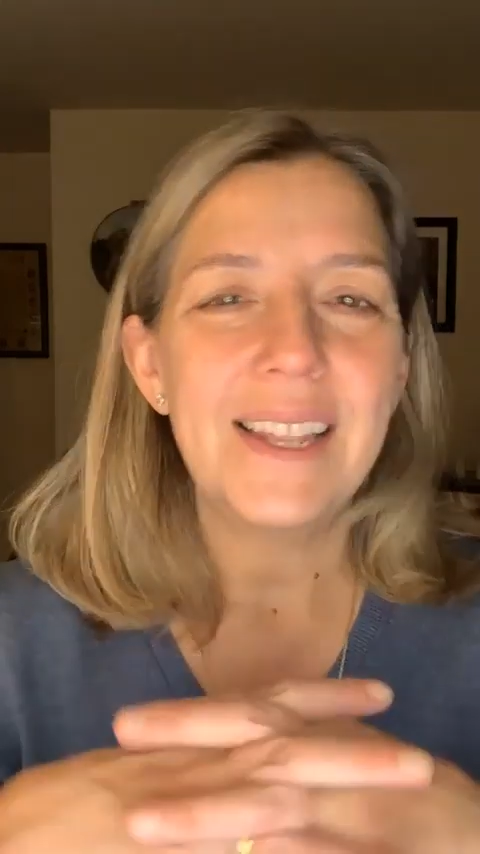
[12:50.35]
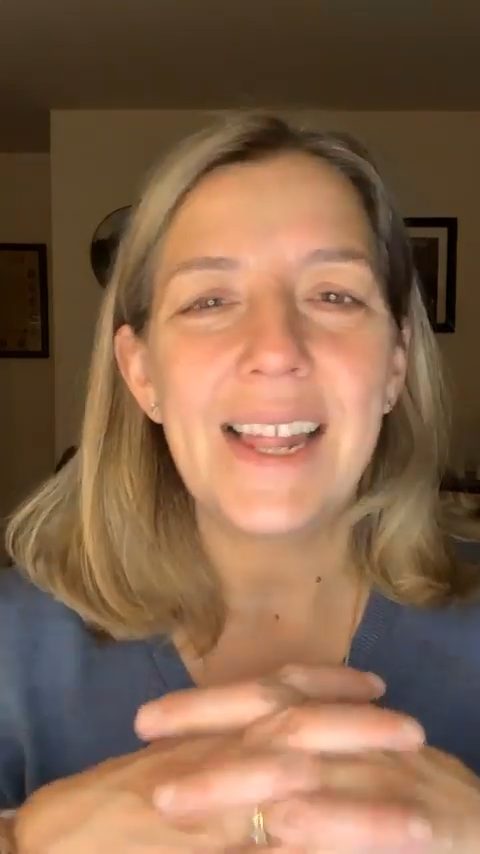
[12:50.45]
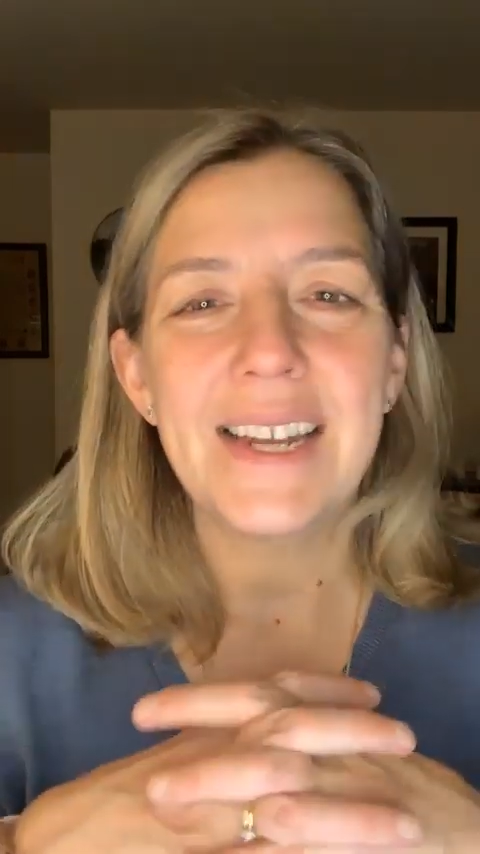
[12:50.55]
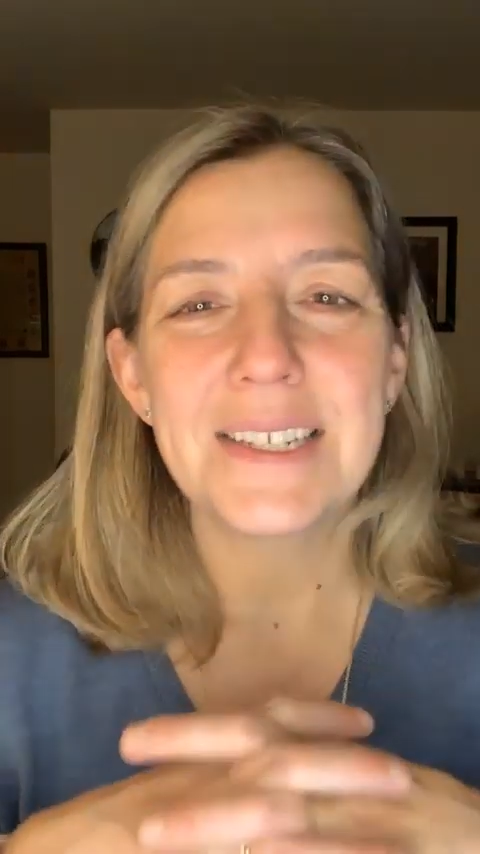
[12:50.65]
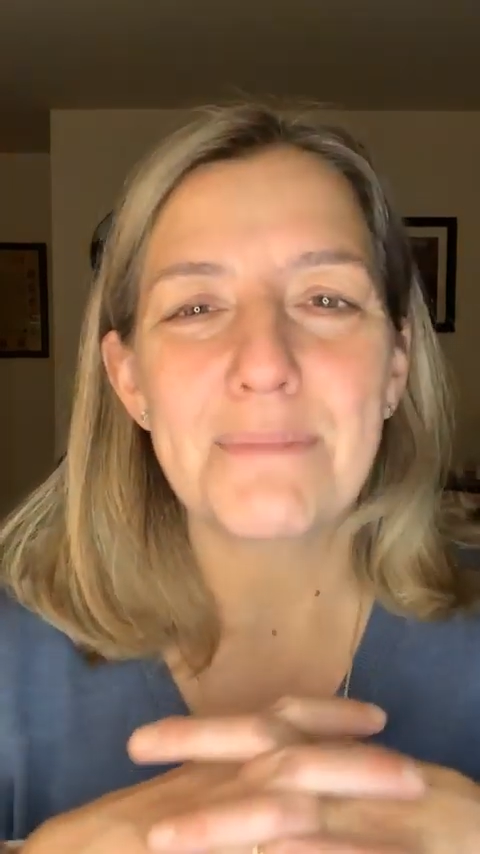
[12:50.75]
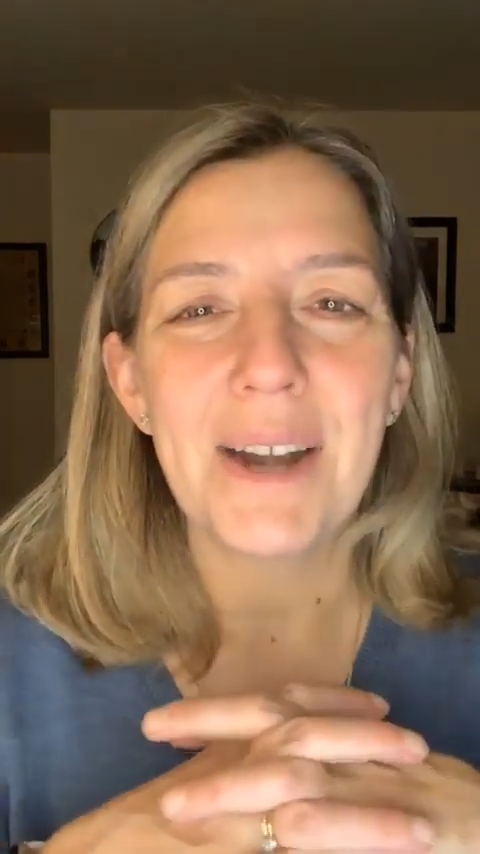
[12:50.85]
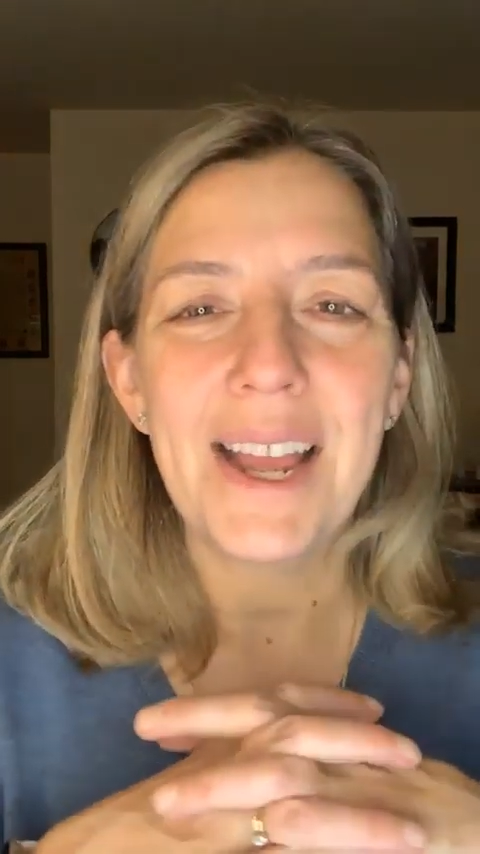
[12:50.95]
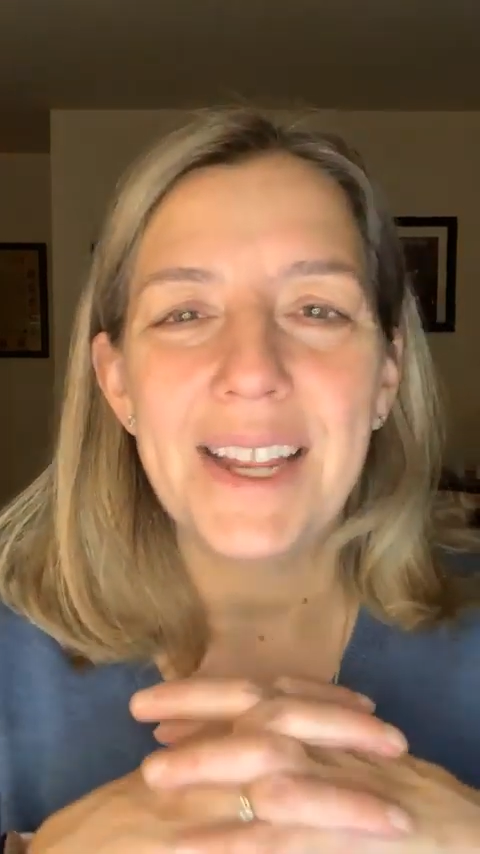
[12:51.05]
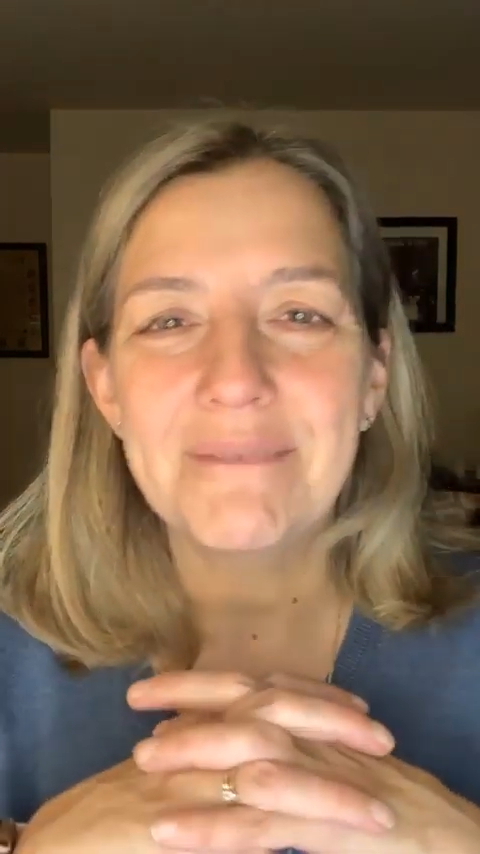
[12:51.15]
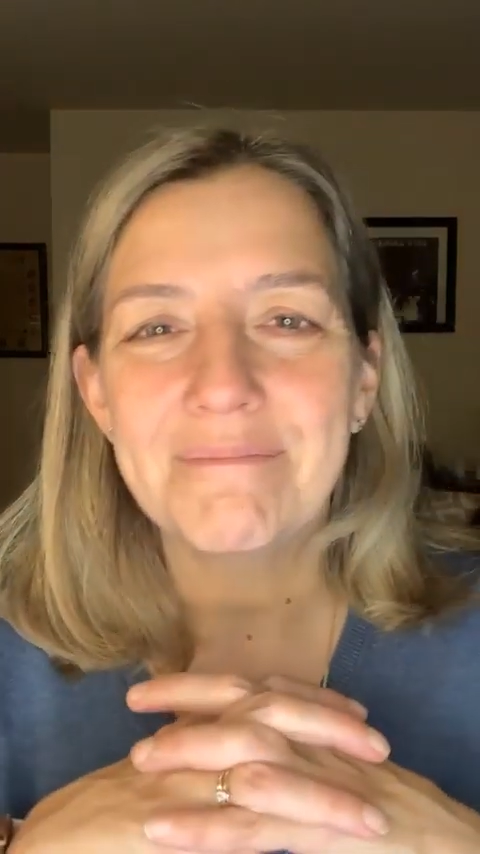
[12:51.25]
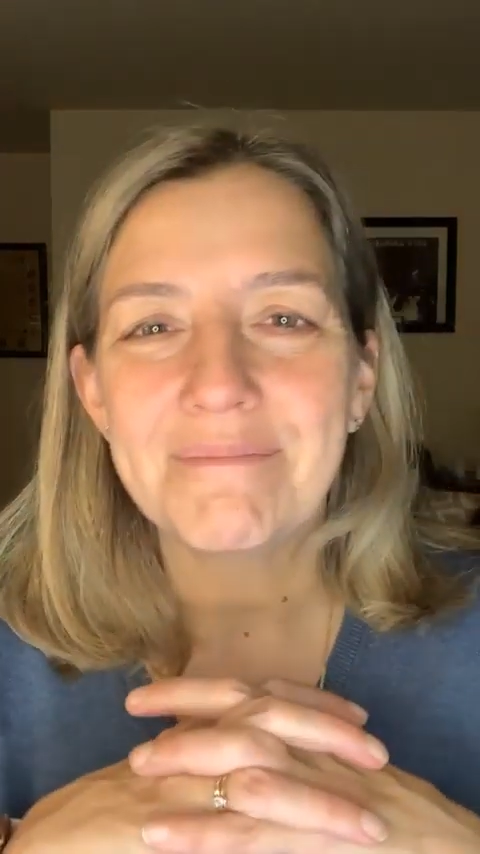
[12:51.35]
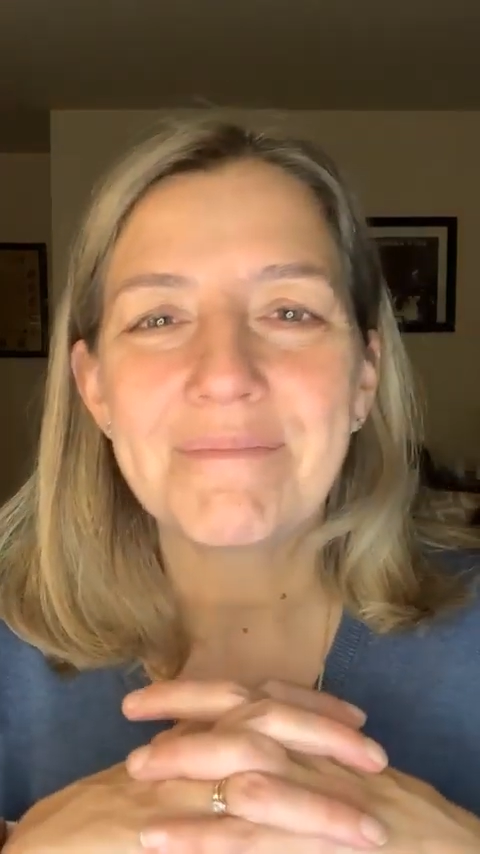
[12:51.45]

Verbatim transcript: Let us pray.